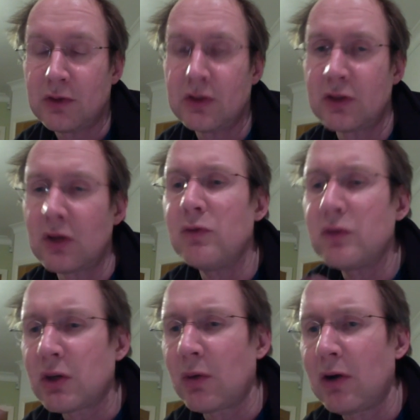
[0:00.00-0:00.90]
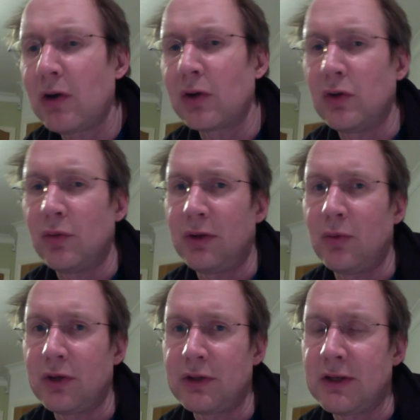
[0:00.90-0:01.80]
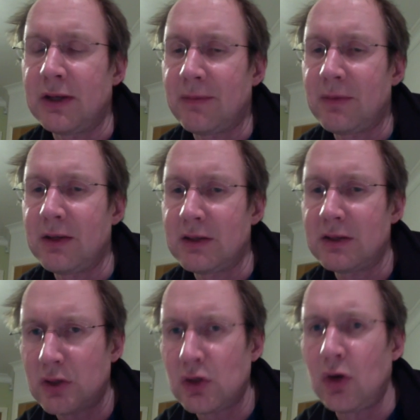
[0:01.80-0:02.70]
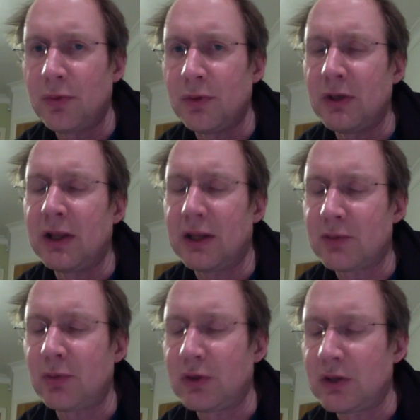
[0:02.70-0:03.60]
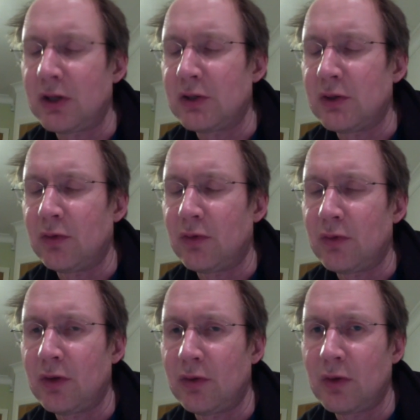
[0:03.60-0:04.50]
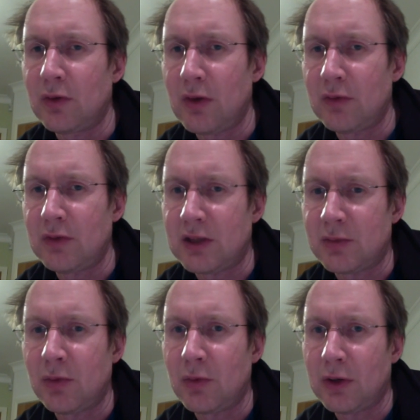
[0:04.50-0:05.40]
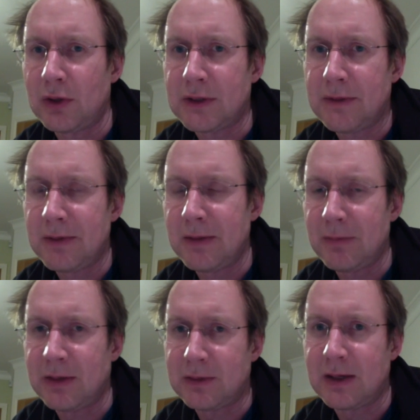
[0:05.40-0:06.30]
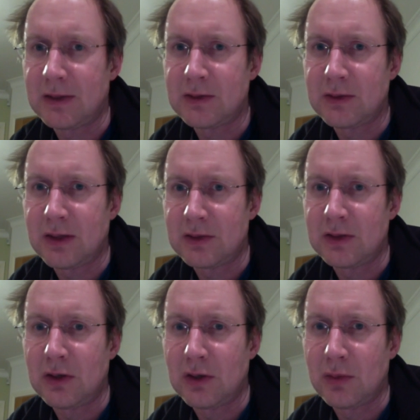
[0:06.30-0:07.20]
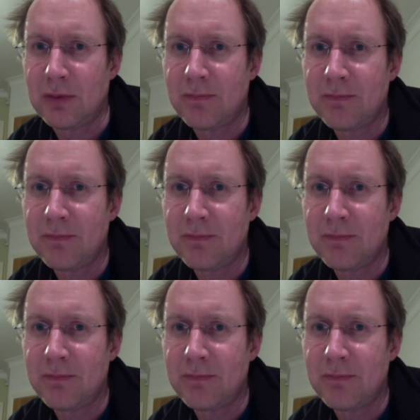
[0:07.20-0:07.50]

So arguably, what it's done is it's stopped the real exploitation of desperate workers, and that's the argument.